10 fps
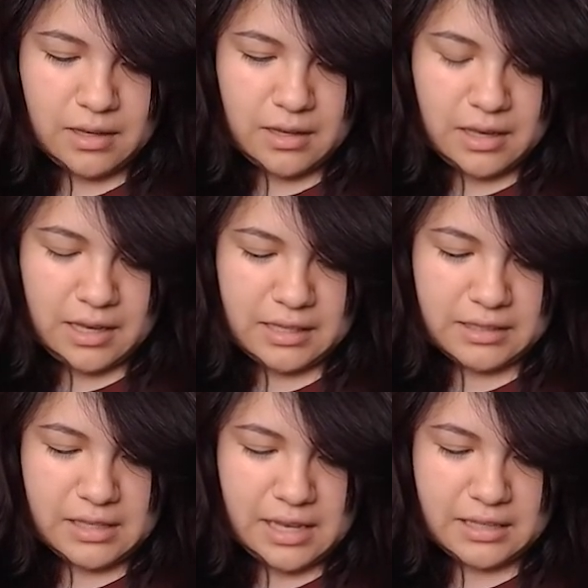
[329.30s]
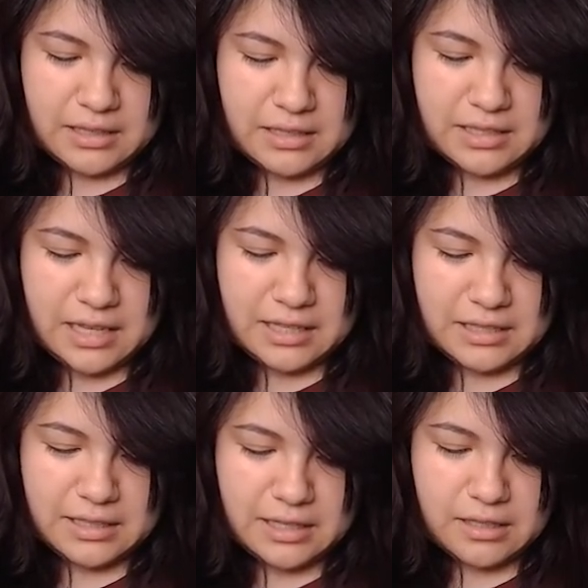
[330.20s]
XX Nanasan.
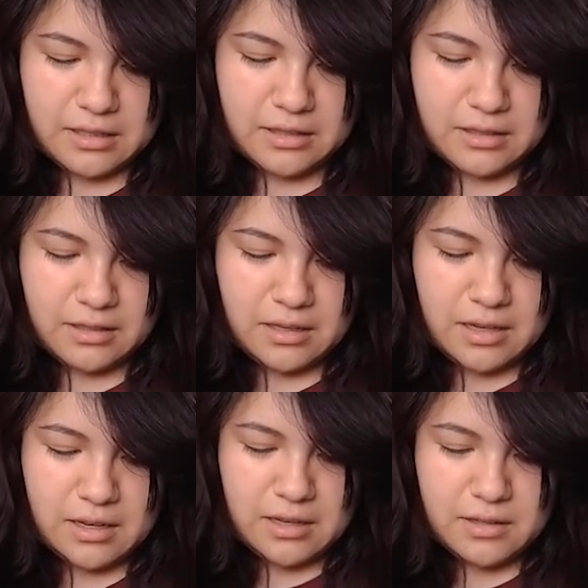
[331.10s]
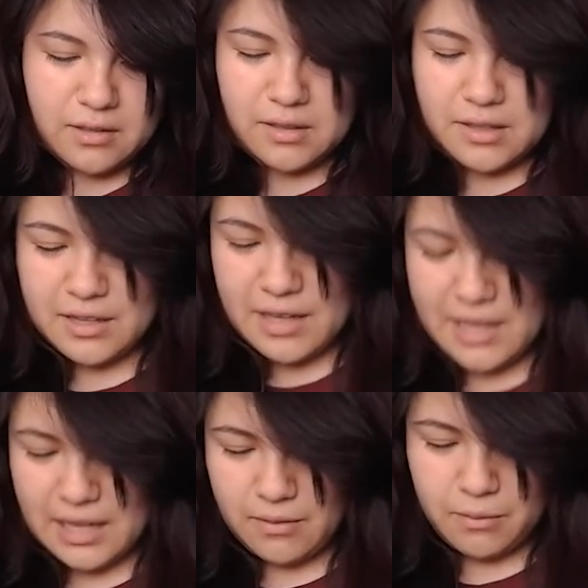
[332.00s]
Like I
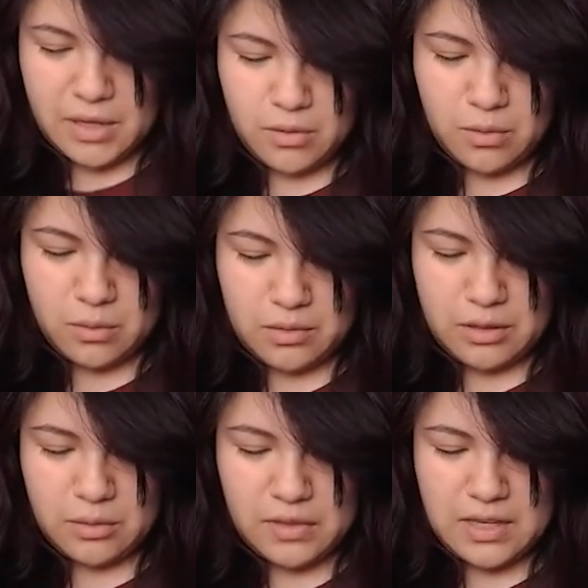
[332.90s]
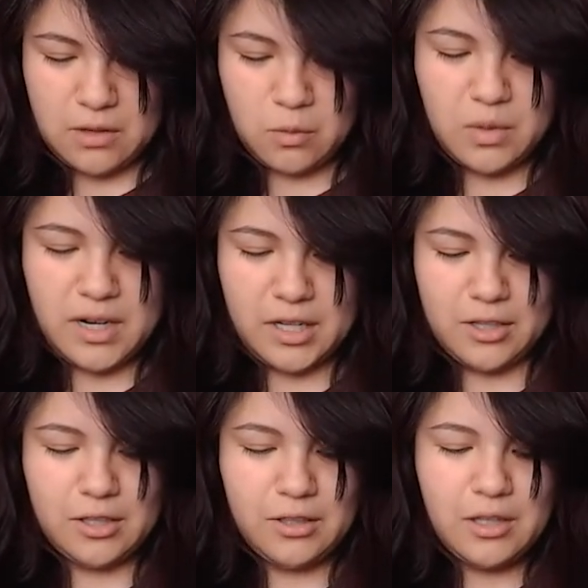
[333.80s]
have my own little thing where I could
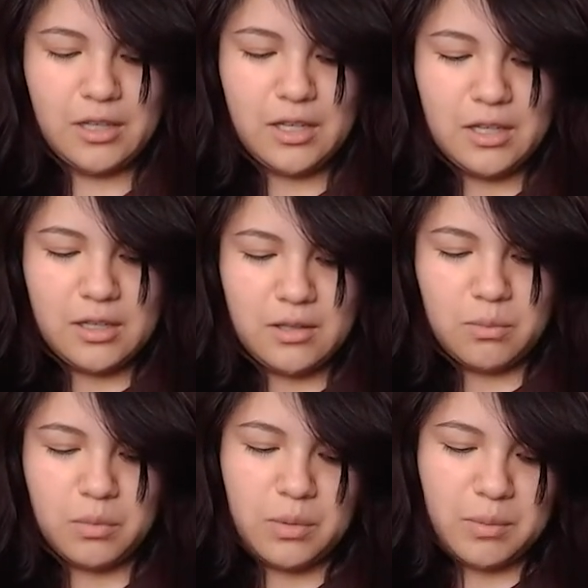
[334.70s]
put my